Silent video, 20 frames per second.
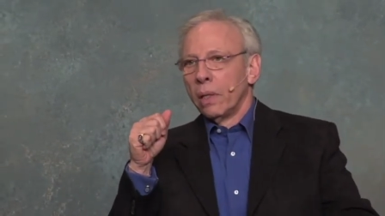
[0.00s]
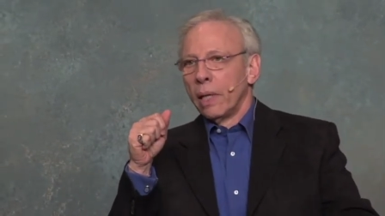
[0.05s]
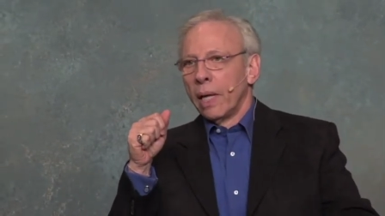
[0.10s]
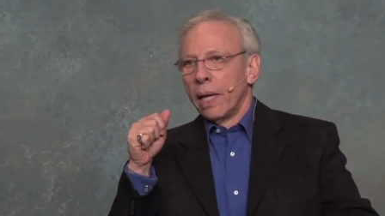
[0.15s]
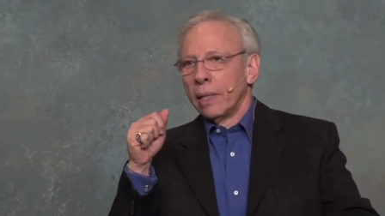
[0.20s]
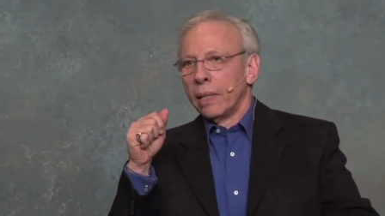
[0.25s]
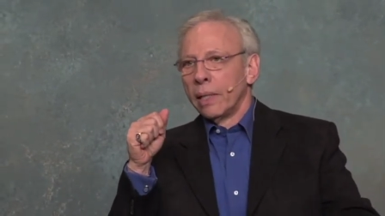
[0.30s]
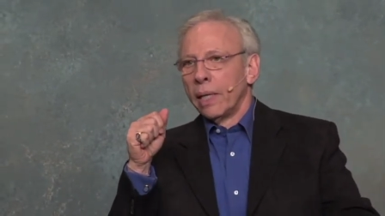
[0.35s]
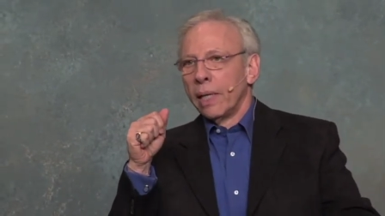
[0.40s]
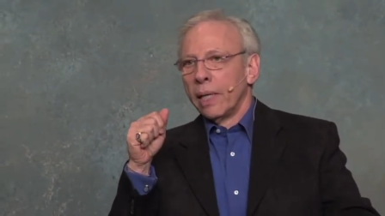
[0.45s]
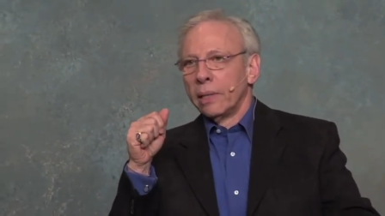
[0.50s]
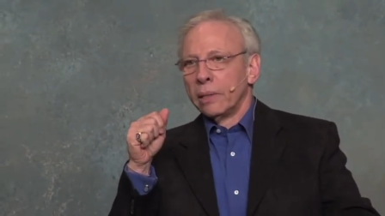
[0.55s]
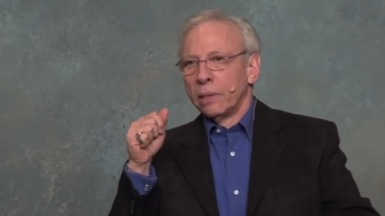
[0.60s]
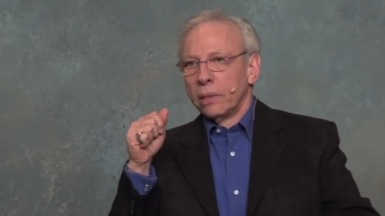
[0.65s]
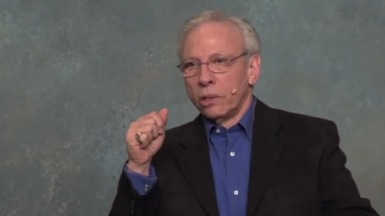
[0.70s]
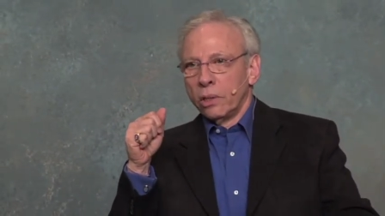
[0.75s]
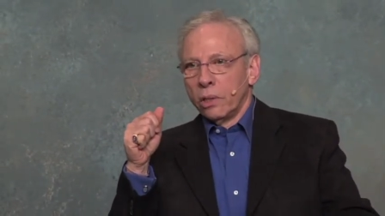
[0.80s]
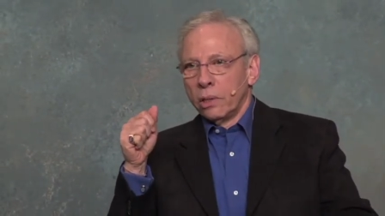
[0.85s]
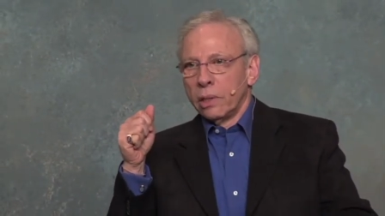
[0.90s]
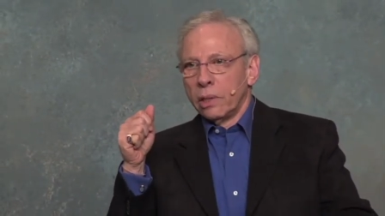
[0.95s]
And
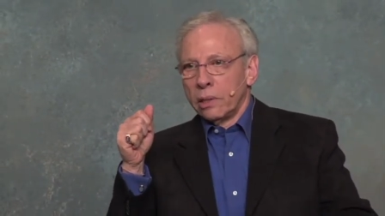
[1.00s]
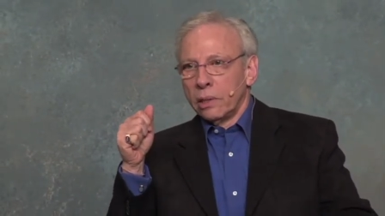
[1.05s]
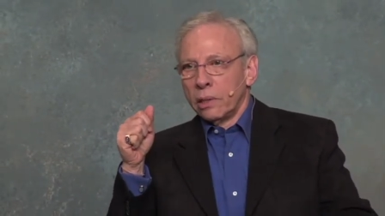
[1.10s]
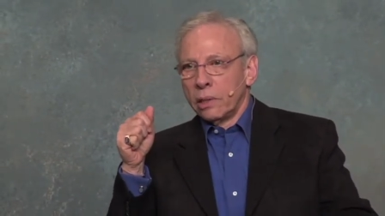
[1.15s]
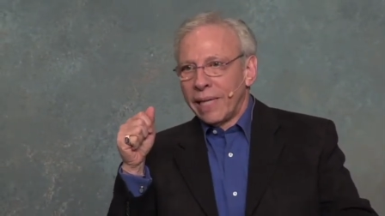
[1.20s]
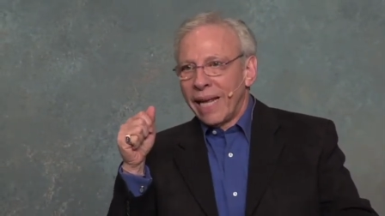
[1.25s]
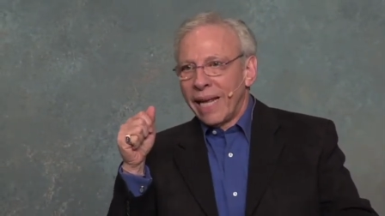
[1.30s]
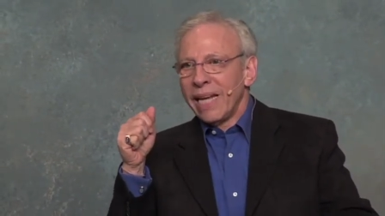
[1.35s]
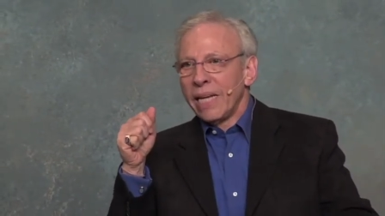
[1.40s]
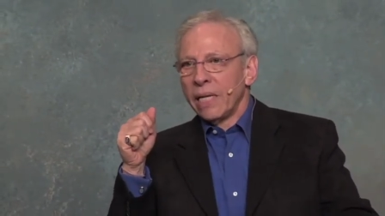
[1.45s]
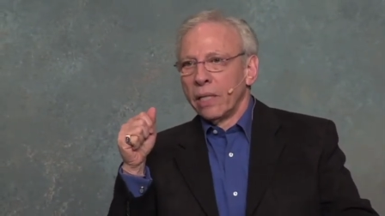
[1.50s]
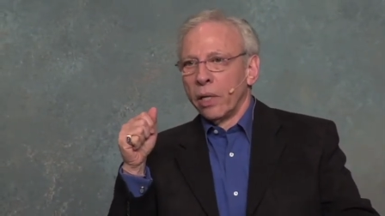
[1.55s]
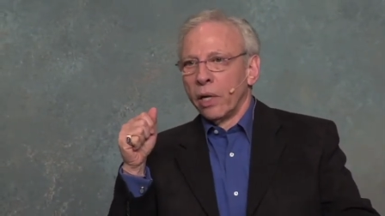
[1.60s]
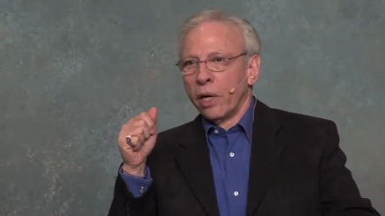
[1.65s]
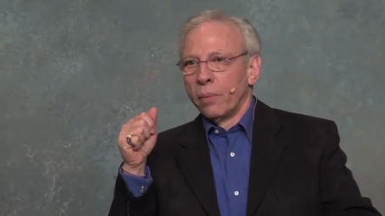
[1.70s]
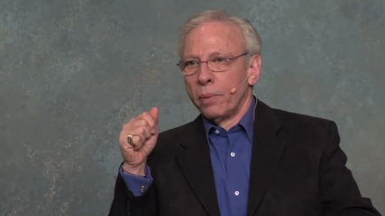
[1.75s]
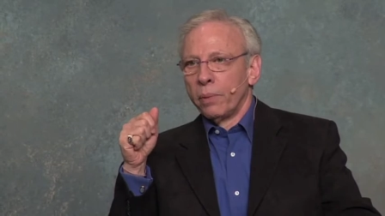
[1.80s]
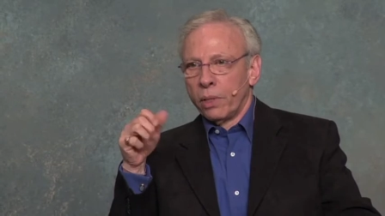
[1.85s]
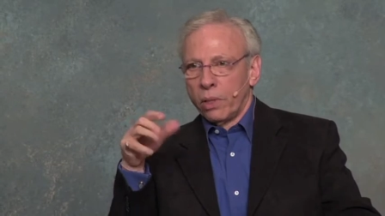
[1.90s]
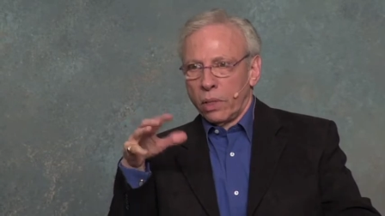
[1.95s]
it's just staying
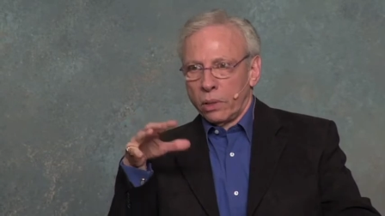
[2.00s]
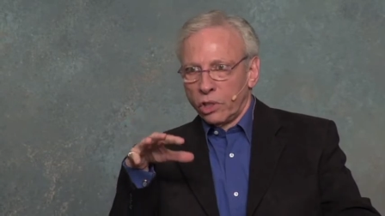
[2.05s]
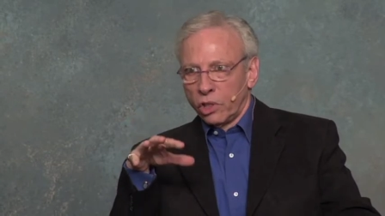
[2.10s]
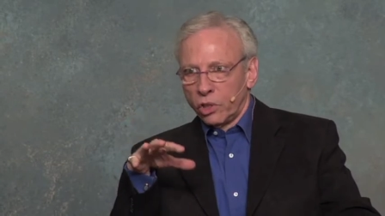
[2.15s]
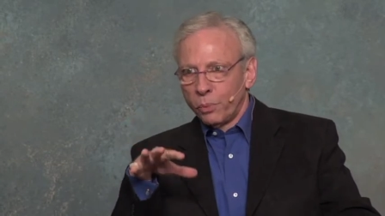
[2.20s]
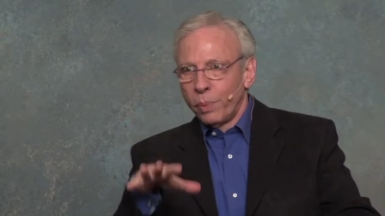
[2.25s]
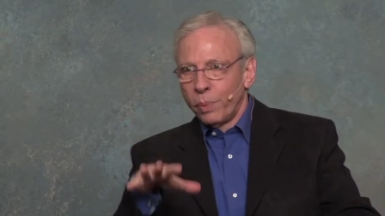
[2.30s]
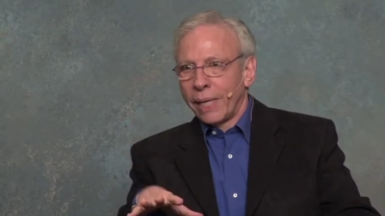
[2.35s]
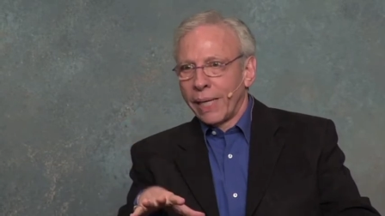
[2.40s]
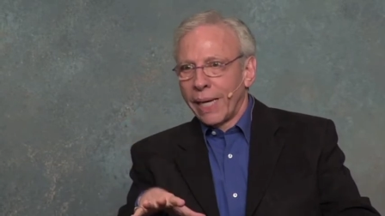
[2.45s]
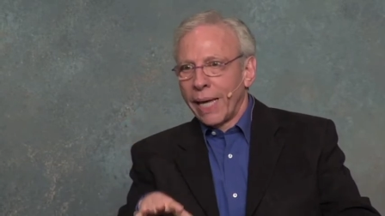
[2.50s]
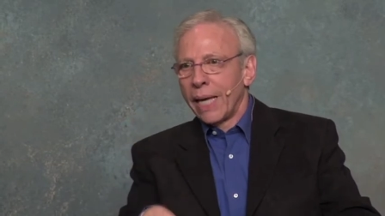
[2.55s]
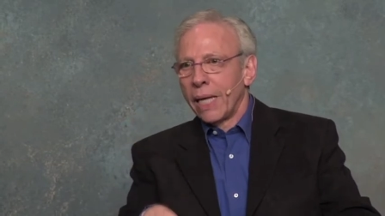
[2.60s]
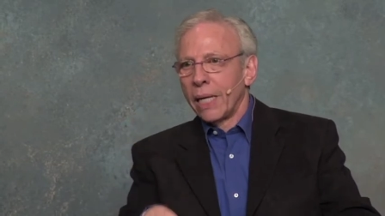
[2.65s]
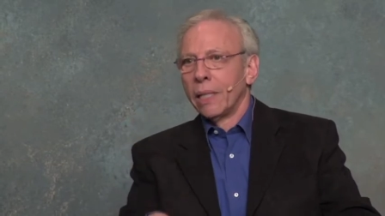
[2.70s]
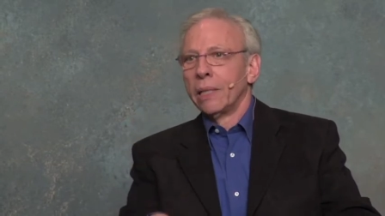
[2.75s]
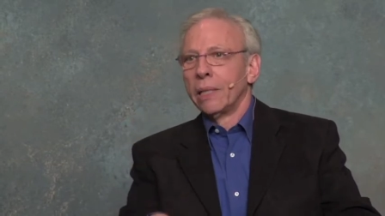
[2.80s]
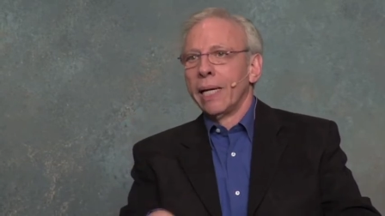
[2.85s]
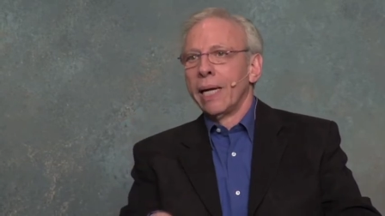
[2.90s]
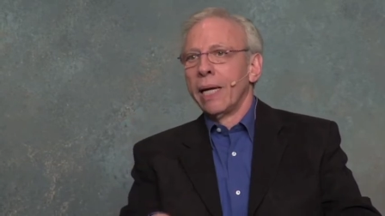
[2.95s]
there because it's being
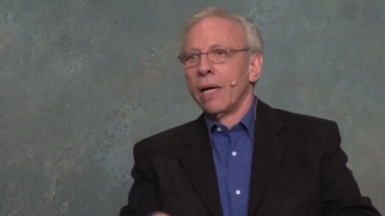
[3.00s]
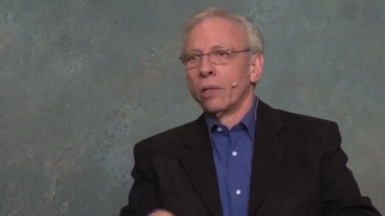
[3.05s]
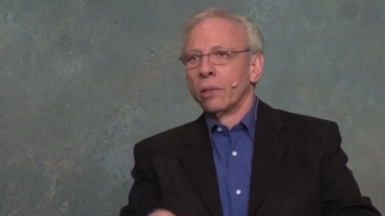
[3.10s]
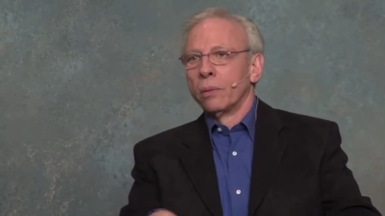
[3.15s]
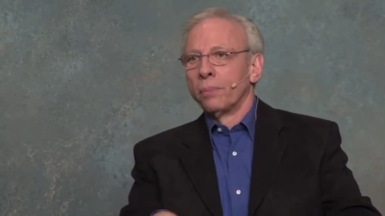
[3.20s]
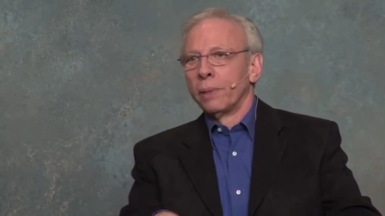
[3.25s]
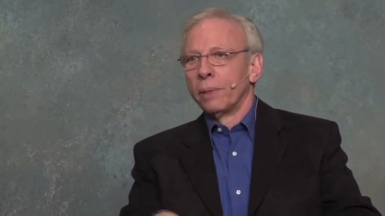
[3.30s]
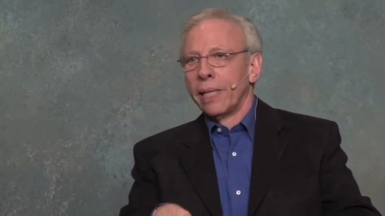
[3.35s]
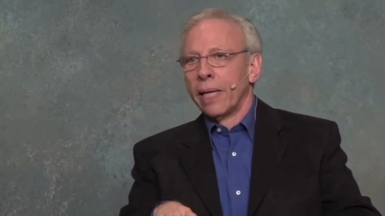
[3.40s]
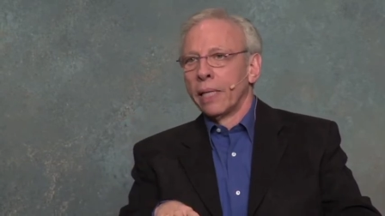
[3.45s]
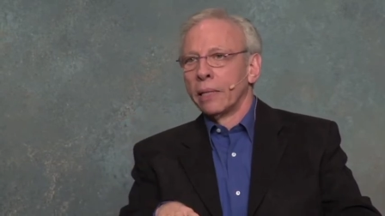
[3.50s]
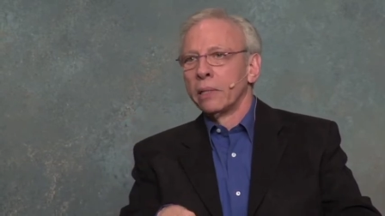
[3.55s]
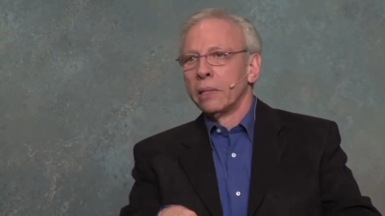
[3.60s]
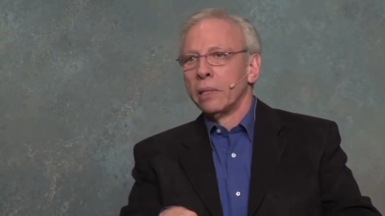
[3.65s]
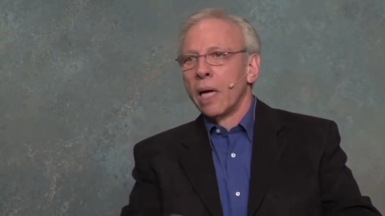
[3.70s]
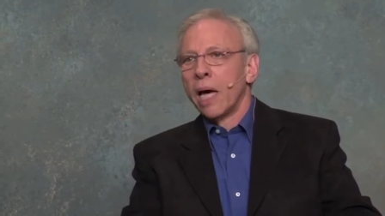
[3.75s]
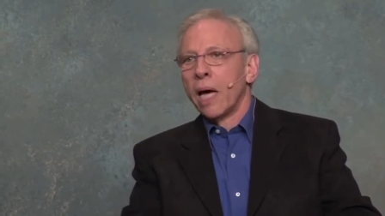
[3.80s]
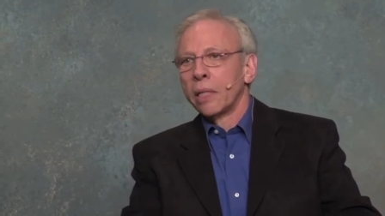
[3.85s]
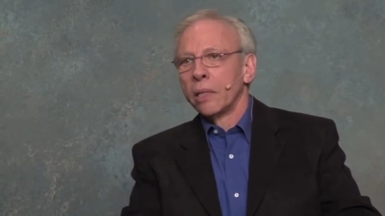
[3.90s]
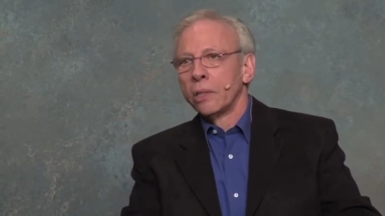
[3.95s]
held down, but that's
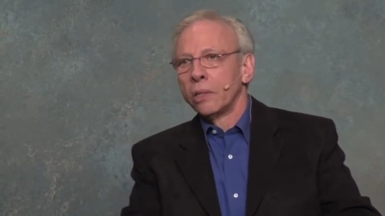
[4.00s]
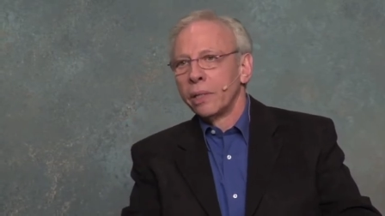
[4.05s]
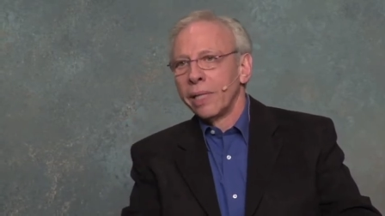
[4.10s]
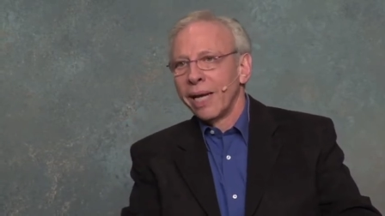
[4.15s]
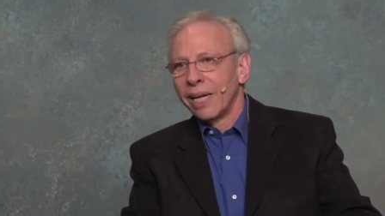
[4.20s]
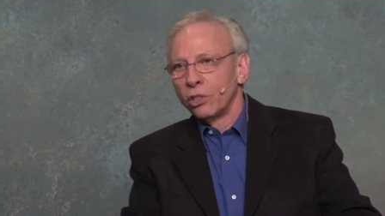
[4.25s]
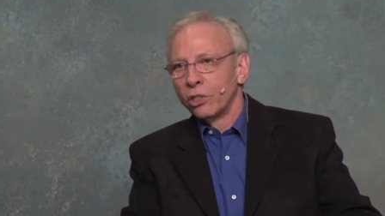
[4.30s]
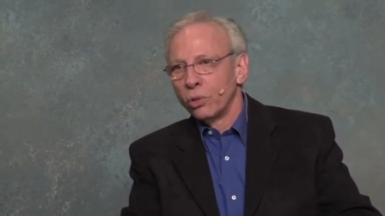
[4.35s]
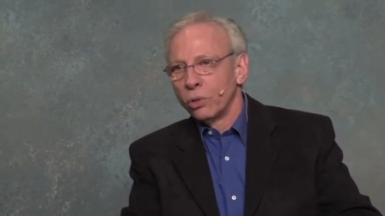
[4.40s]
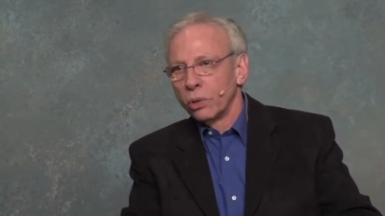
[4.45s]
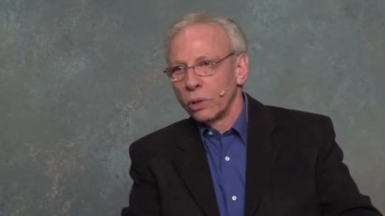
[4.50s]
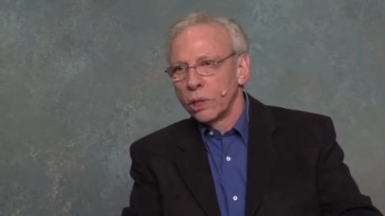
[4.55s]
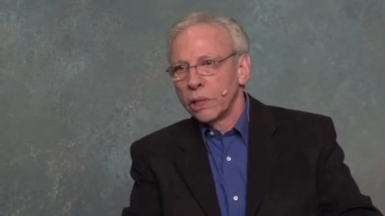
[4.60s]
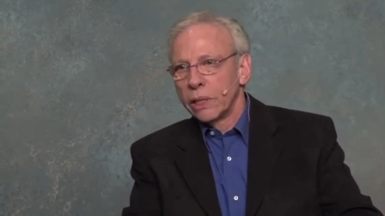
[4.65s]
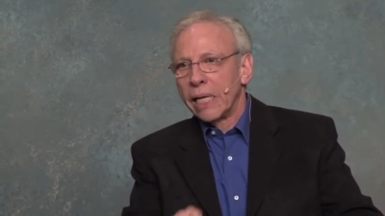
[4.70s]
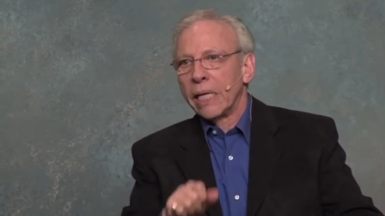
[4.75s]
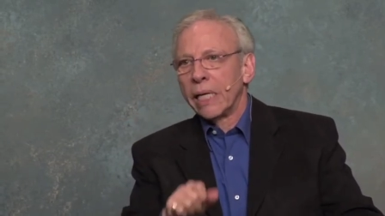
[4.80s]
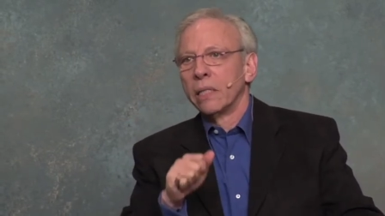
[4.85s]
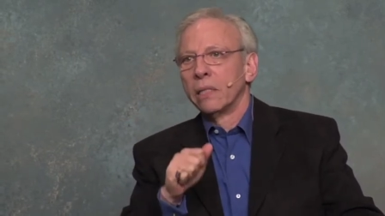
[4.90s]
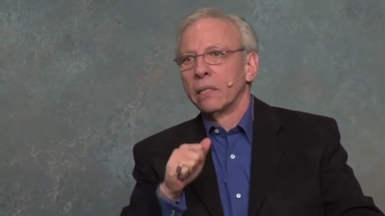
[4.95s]
not its natural
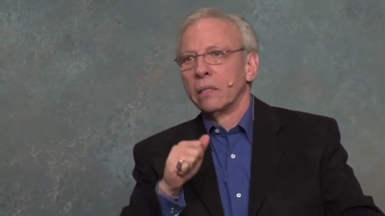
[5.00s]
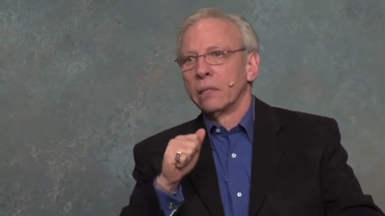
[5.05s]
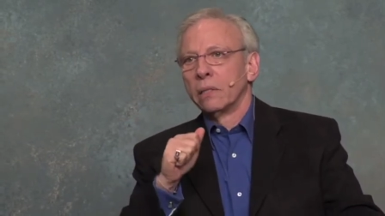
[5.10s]
state.